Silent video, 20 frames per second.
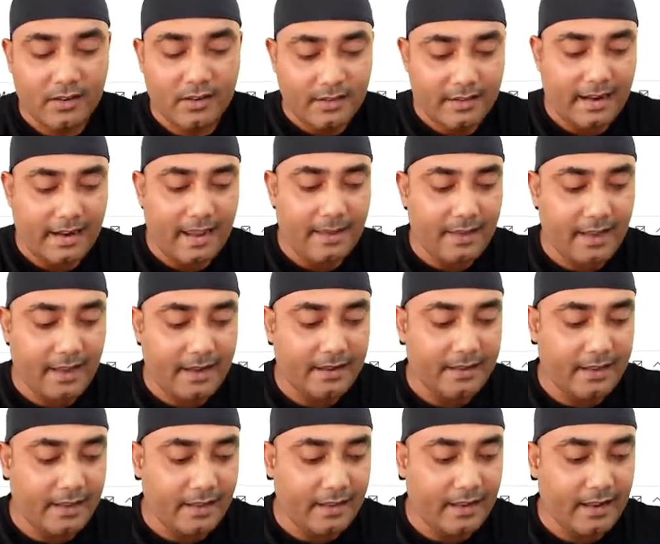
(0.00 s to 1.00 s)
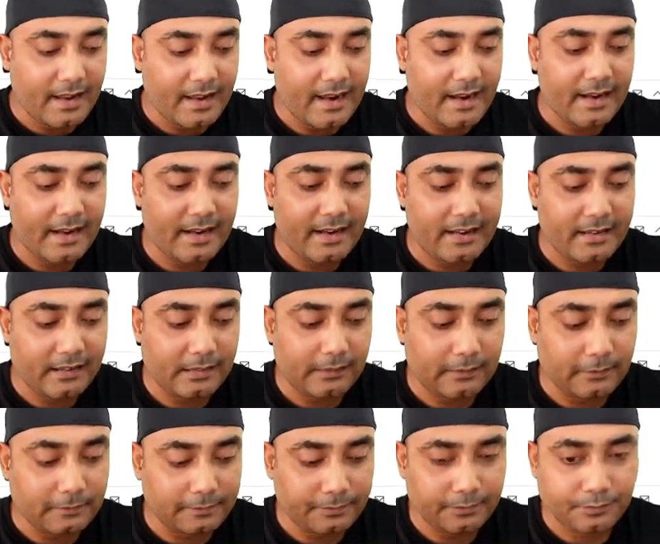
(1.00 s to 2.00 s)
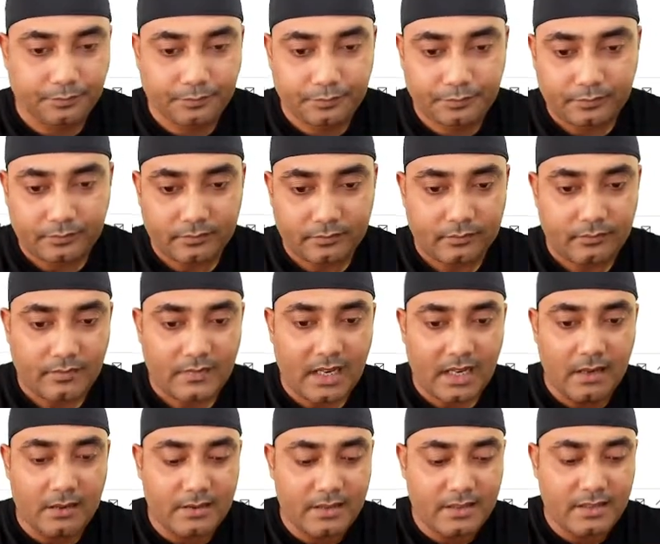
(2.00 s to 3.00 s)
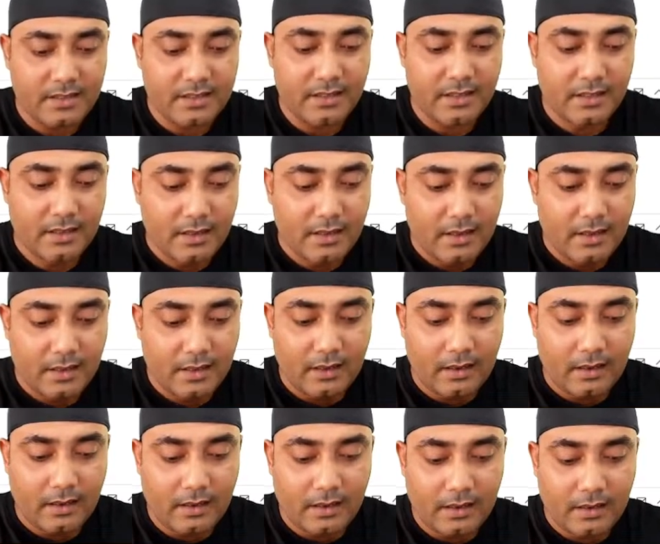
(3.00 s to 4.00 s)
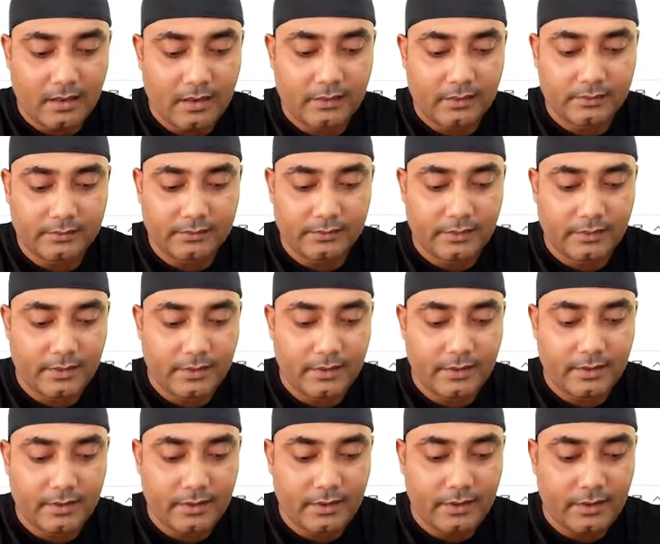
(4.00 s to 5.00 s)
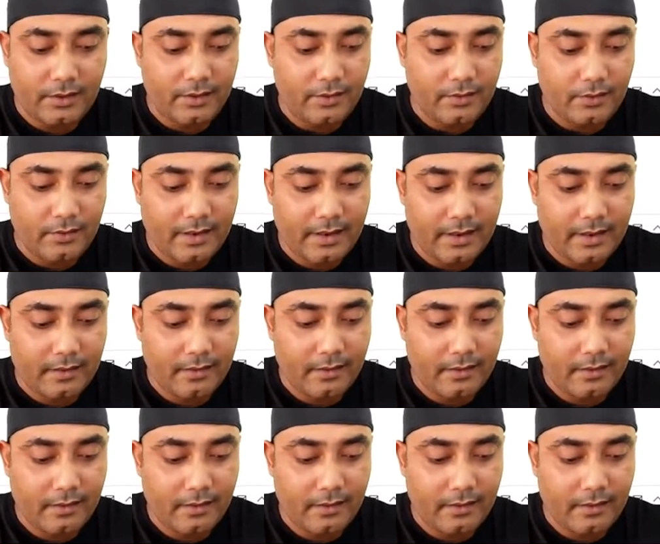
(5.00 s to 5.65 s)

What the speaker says: Type anything, and just you can